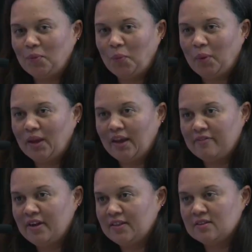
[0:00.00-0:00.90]
we
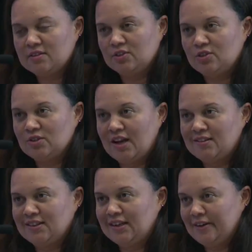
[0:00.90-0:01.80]
have had this since
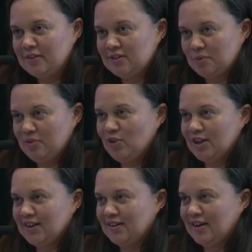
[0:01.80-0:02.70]
2011, so we've
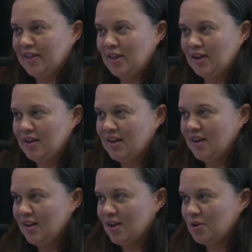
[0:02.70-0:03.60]
gotten, I think,
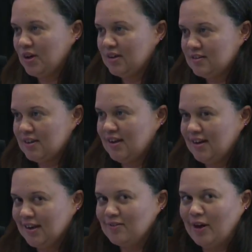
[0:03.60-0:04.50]
a good
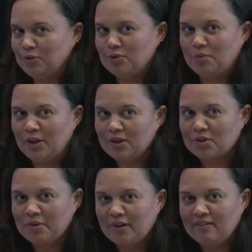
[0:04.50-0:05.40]
understanding of how to make
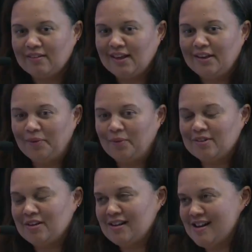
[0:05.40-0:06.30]
grease and
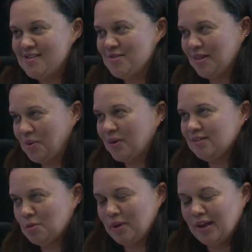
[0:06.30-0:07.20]
also how the
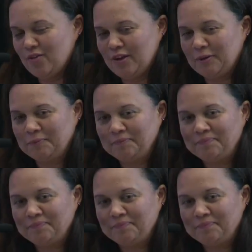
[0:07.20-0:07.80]
oils are behaving.